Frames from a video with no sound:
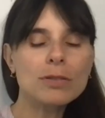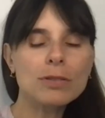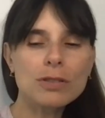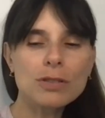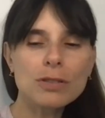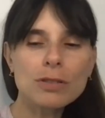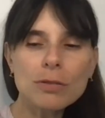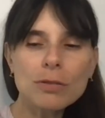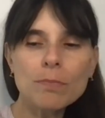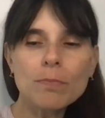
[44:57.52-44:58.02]

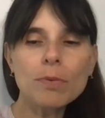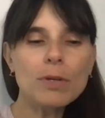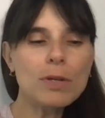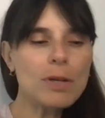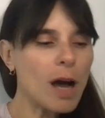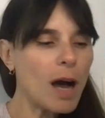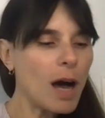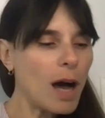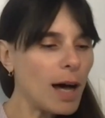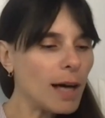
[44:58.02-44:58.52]

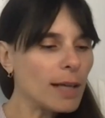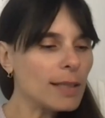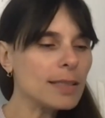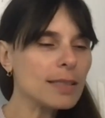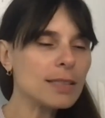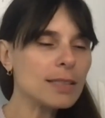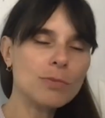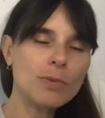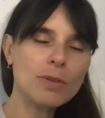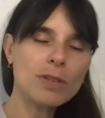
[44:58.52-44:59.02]
super
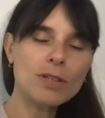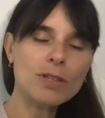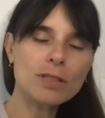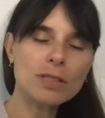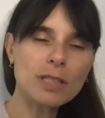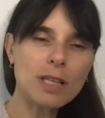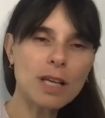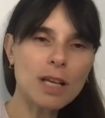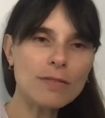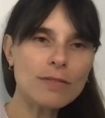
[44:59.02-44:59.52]
honest with
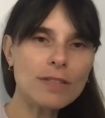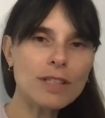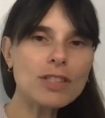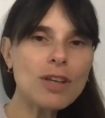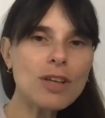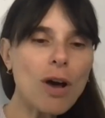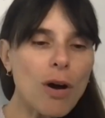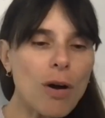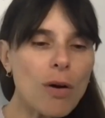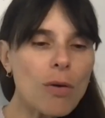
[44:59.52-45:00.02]
ourselves. It's
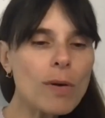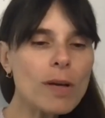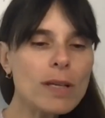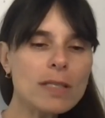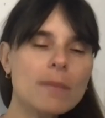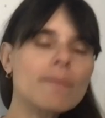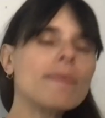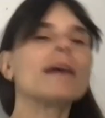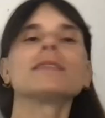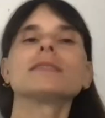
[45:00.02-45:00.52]
always
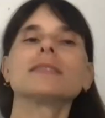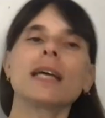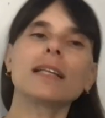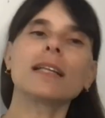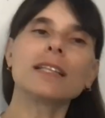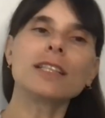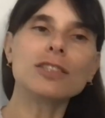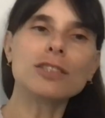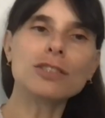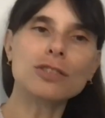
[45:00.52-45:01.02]
about
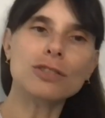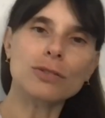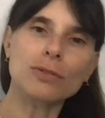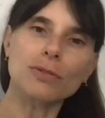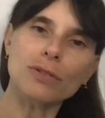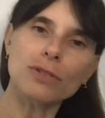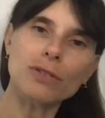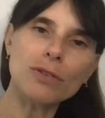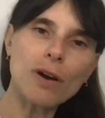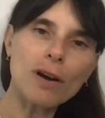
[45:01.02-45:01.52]
telling the
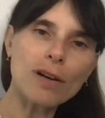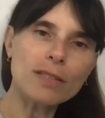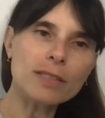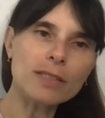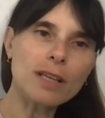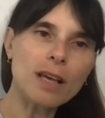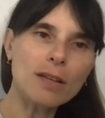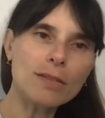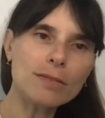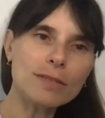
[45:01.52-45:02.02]
truth to
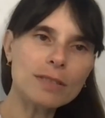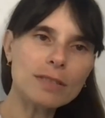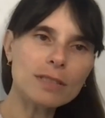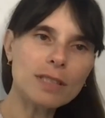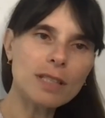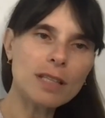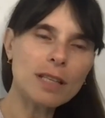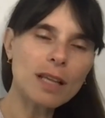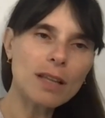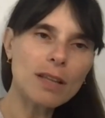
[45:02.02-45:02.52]
ourselves and
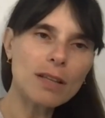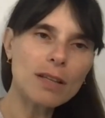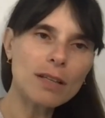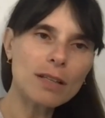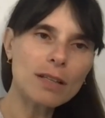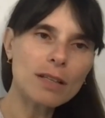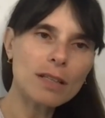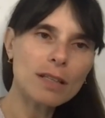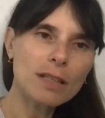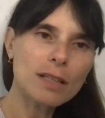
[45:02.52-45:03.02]
to the
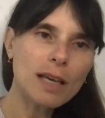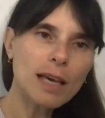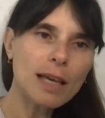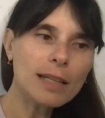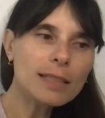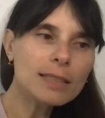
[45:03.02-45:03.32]
other. And